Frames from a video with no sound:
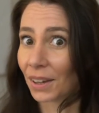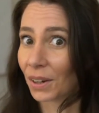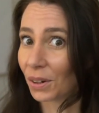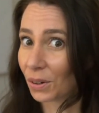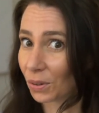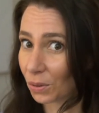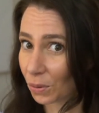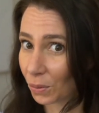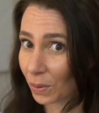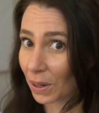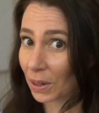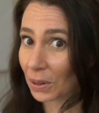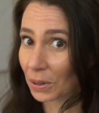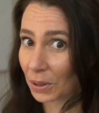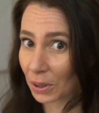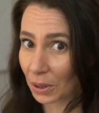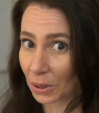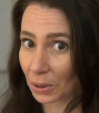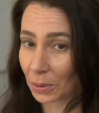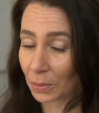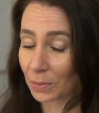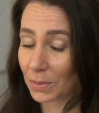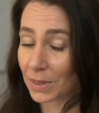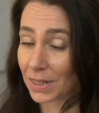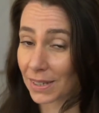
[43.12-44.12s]

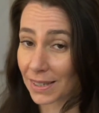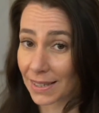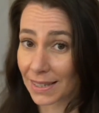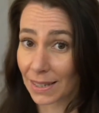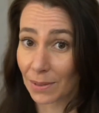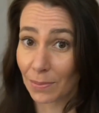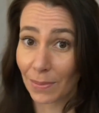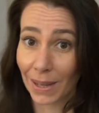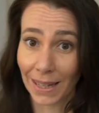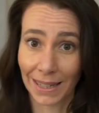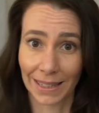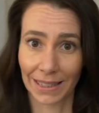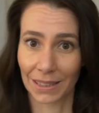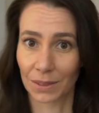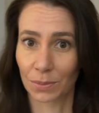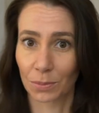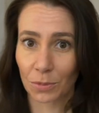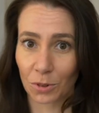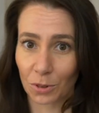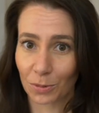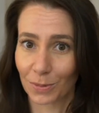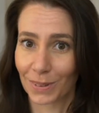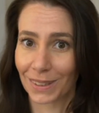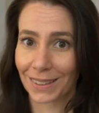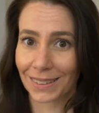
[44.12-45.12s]
Welcome to Somatic
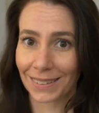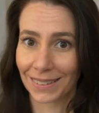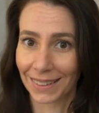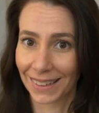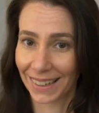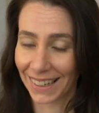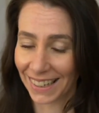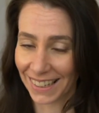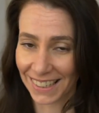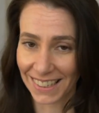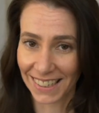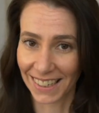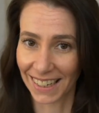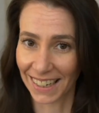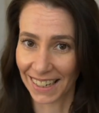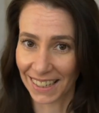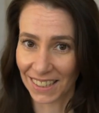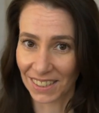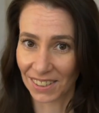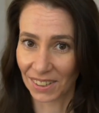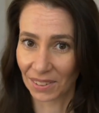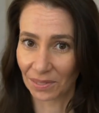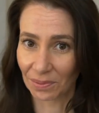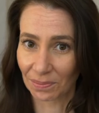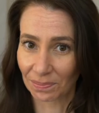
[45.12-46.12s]
Movement
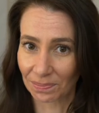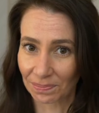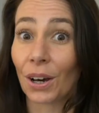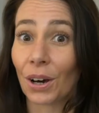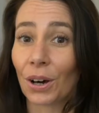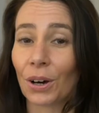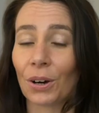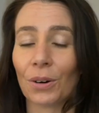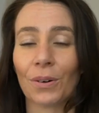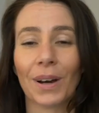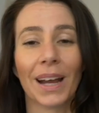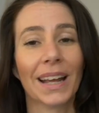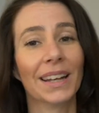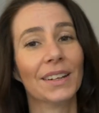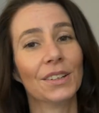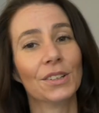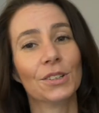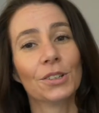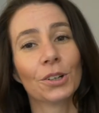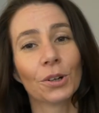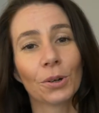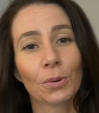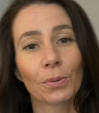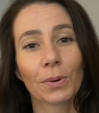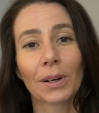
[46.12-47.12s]
Education. Oh, and
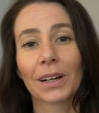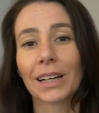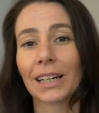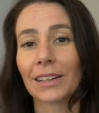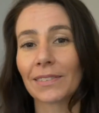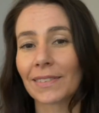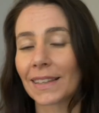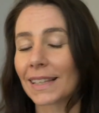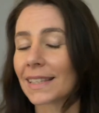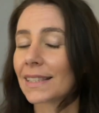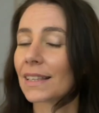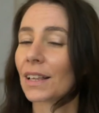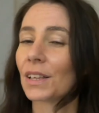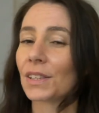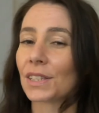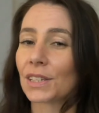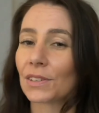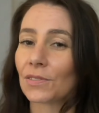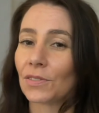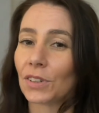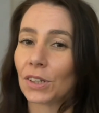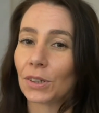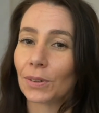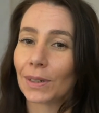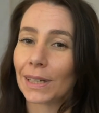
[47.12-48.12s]
don't worry if there's lots
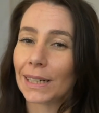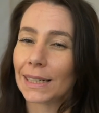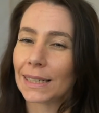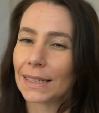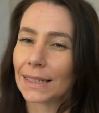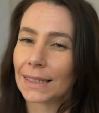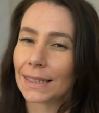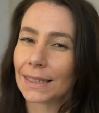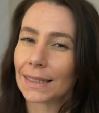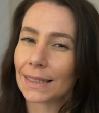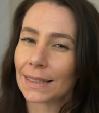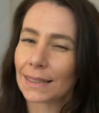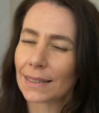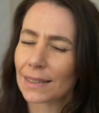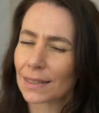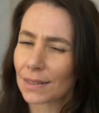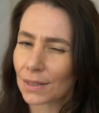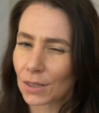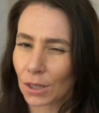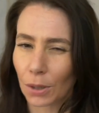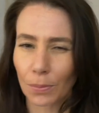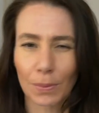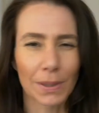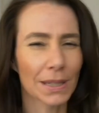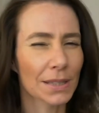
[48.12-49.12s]
of new ideas,
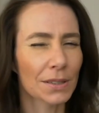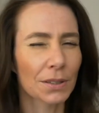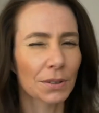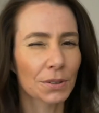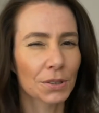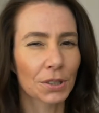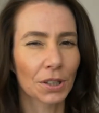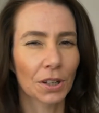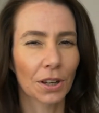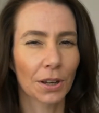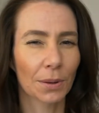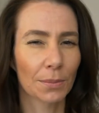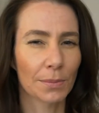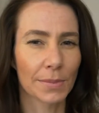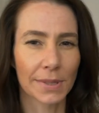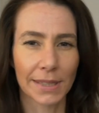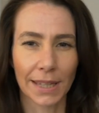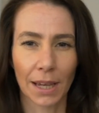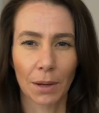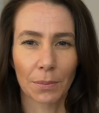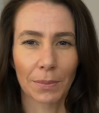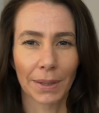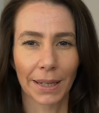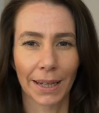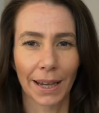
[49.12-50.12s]
topics or terms
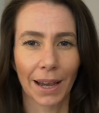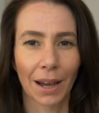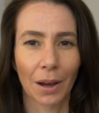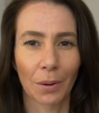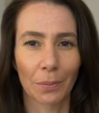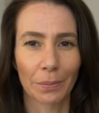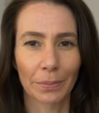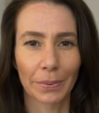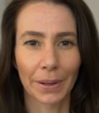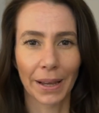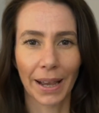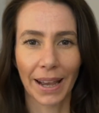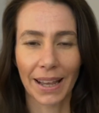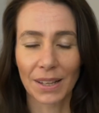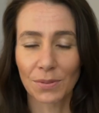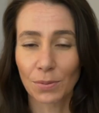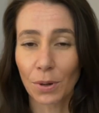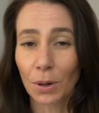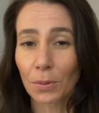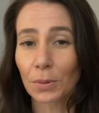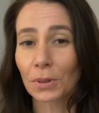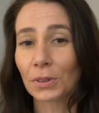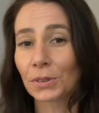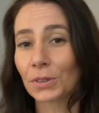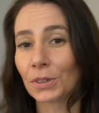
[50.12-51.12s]
coming up, as
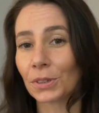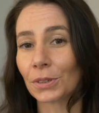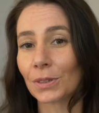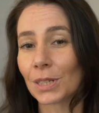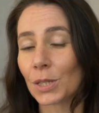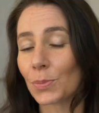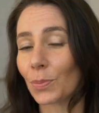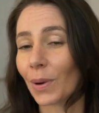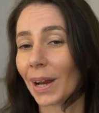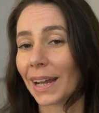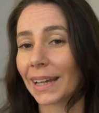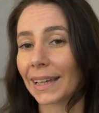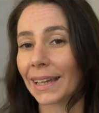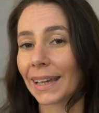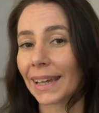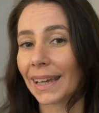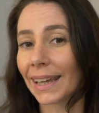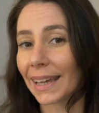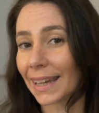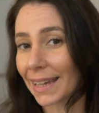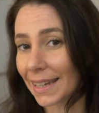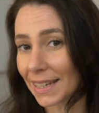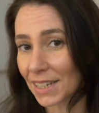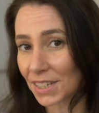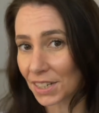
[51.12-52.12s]
what we'll do is break
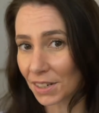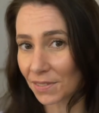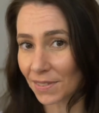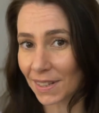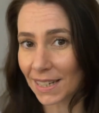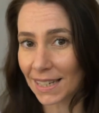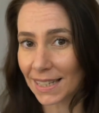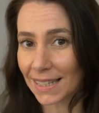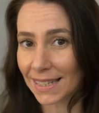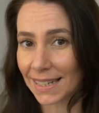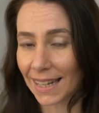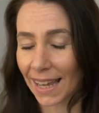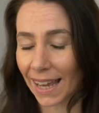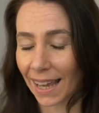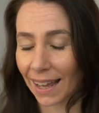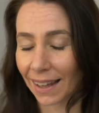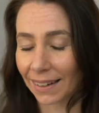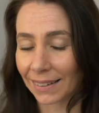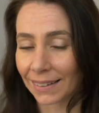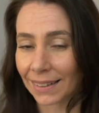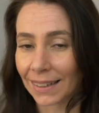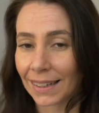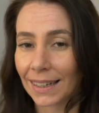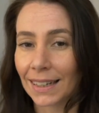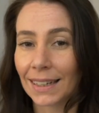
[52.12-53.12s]
each of these
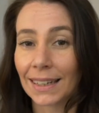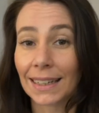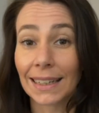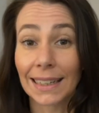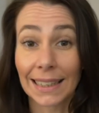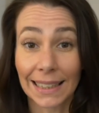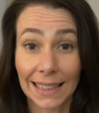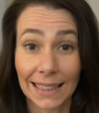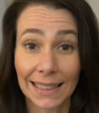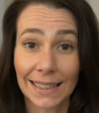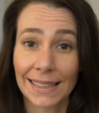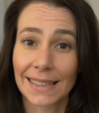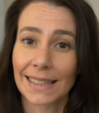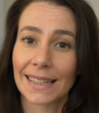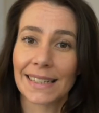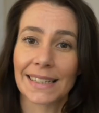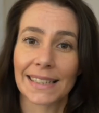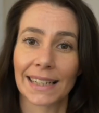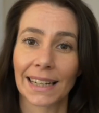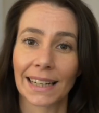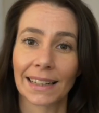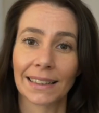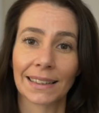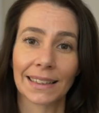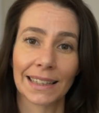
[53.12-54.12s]
down in
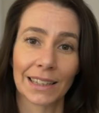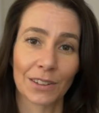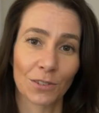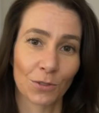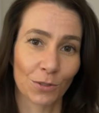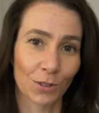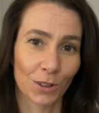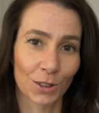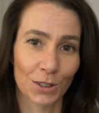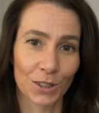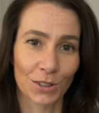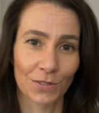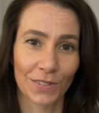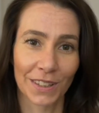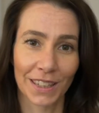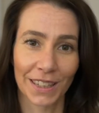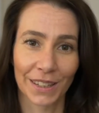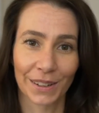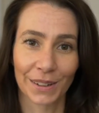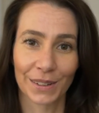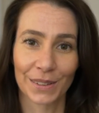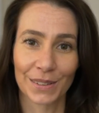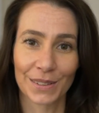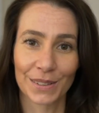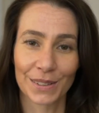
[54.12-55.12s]
detail in future
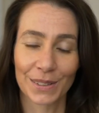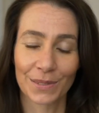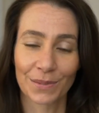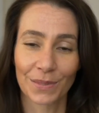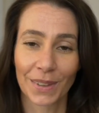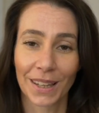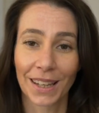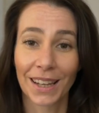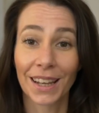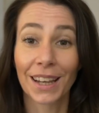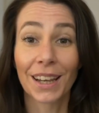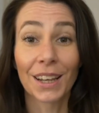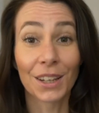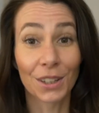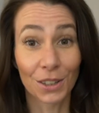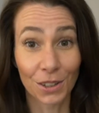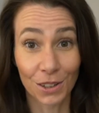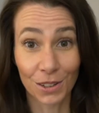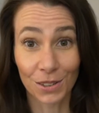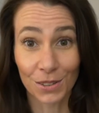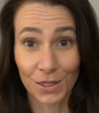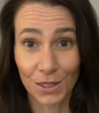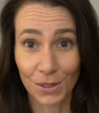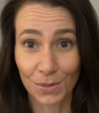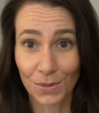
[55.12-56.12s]
videos. You
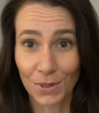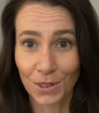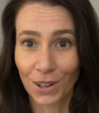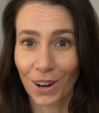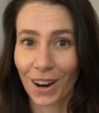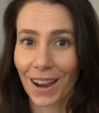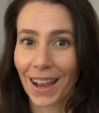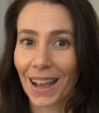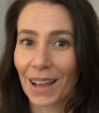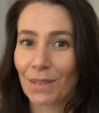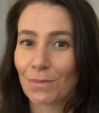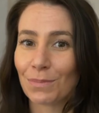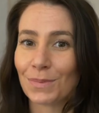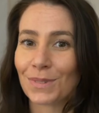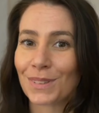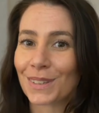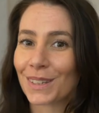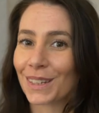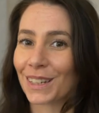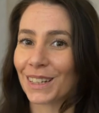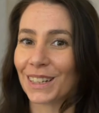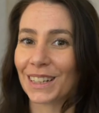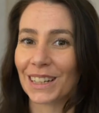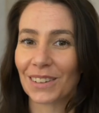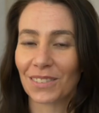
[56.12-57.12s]
can subscribe so
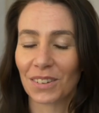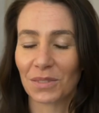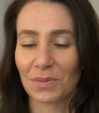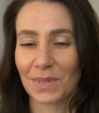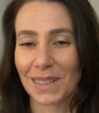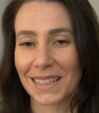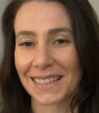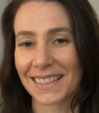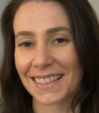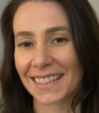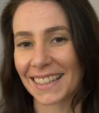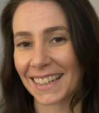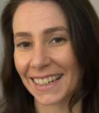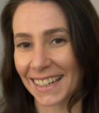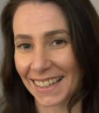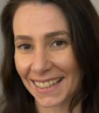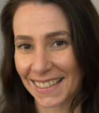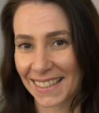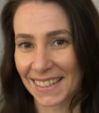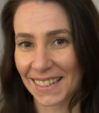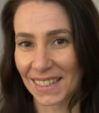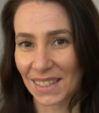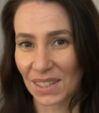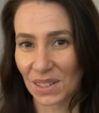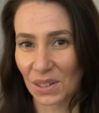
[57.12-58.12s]
you never miss the
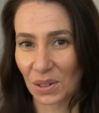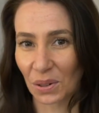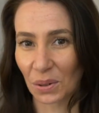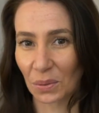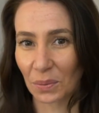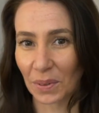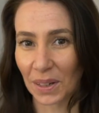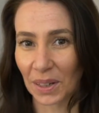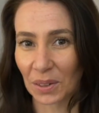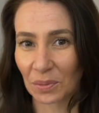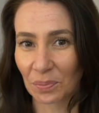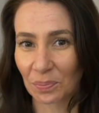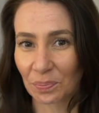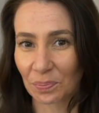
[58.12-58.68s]
next installment.